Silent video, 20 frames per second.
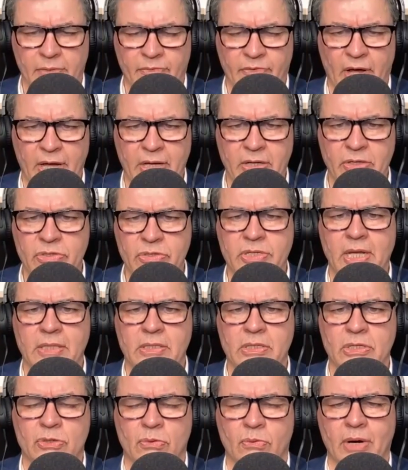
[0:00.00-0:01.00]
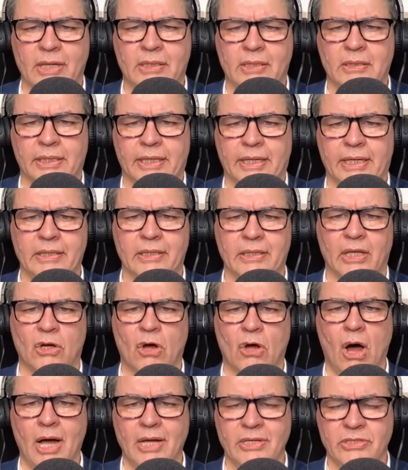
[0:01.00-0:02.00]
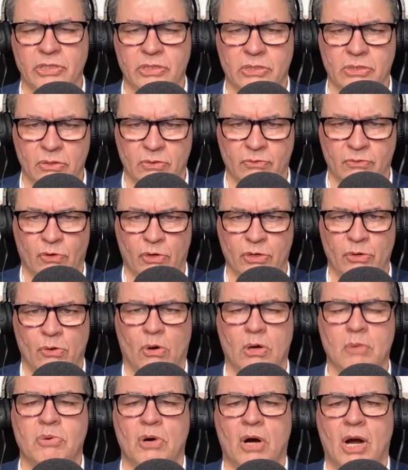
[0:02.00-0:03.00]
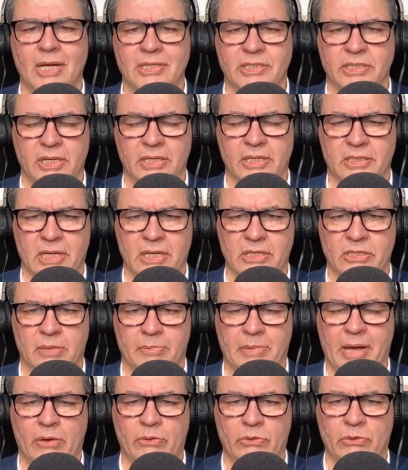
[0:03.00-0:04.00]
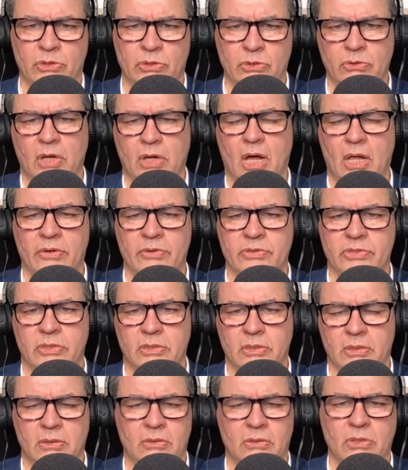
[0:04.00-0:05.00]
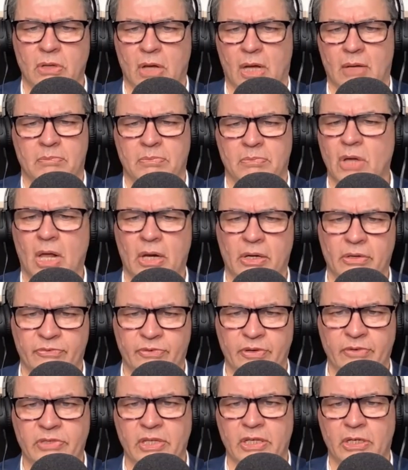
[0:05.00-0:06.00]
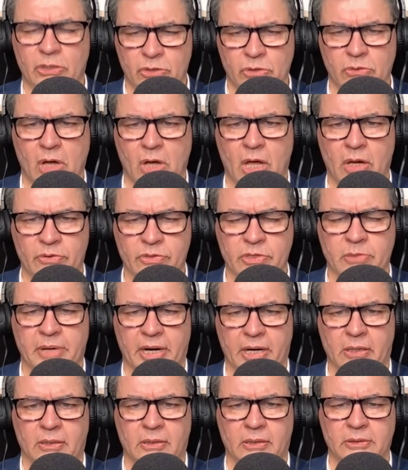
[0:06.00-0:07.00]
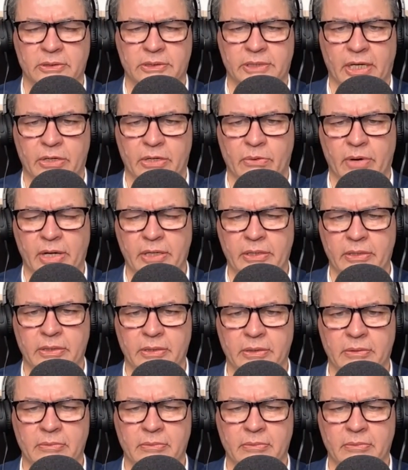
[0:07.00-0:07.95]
if I understand this correctly, the cost for your process is about $1.50 to $2 a barrel. Is that correct?